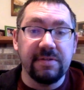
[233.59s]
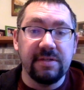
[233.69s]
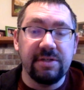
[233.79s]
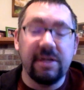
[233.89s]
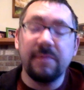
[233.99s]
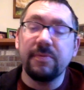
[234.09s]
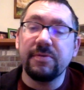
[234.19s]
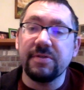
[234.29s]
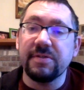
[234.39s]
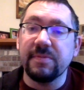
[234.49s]
And Sherry
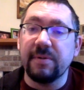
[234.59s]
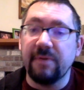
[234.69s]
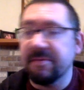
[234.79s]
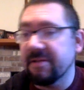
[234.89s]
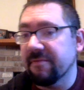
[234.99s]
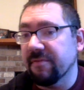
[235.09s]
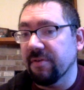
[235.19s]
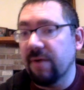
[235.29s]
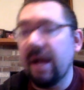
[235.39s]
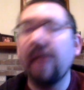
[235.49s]
Bustos has been represented for a
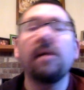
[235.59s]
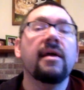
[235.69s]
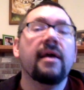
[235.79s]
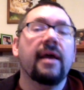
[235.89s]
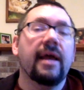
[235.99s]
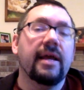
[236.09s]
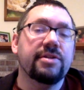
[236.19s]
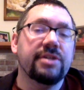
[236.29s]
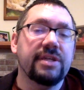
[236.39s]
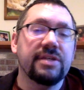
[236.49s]
little while, and
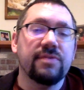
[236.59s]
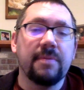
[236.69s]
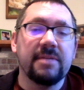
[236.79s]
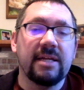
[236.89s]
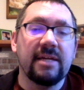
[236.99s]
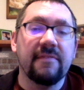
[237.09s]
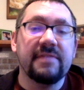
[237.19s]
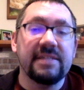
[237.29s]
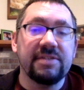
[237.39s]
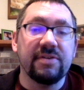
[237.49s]
she is representative of
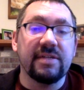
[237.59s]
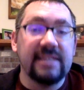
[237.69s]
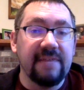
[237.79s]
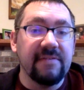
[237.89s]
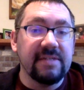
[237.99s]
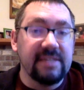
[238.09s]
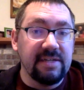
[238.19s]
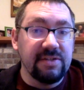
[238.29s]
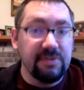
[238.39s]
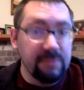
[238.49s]
District 17
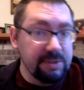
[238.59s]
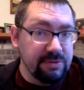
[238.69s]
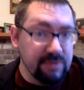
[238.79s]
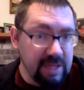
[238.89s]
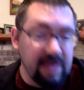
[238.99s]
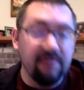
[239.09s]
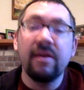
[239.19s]
to which you live.